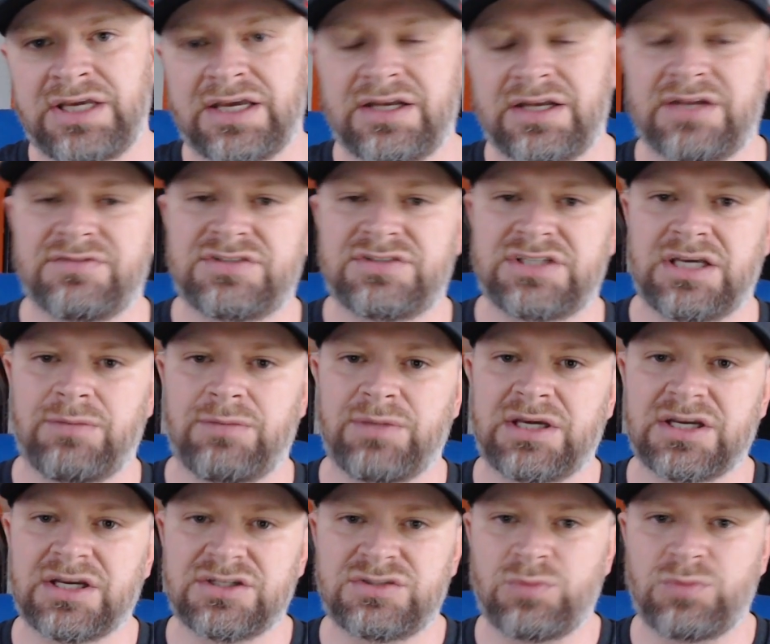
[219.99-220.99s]
NFC
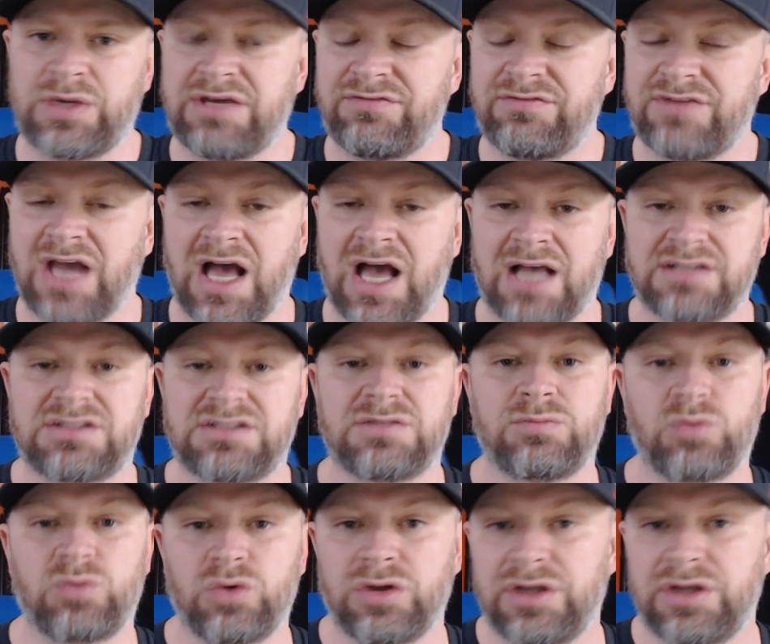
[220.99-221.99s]
because we've got
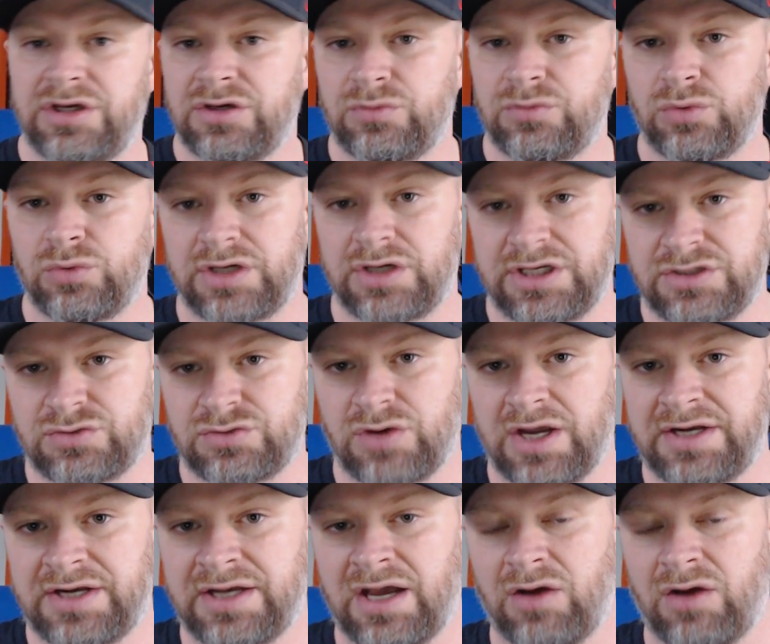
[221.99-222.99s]
some really good rookies
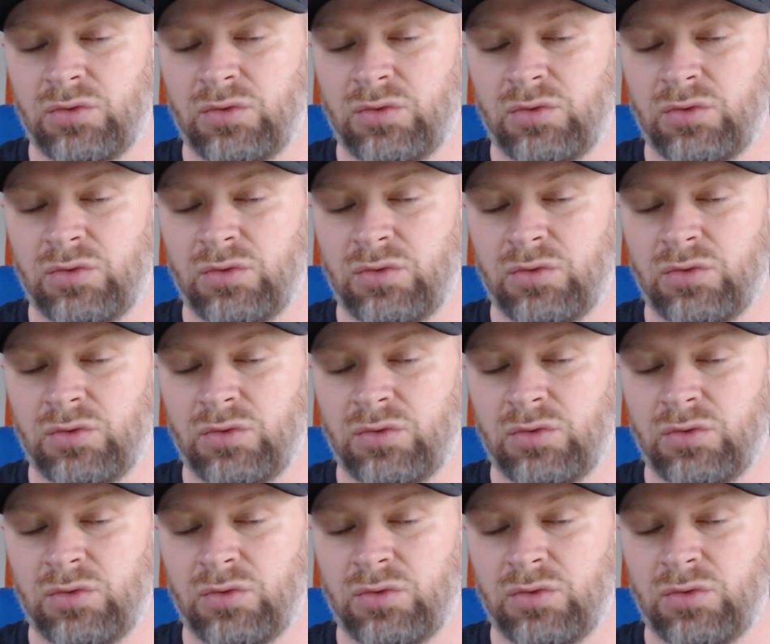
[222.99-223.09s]
right now,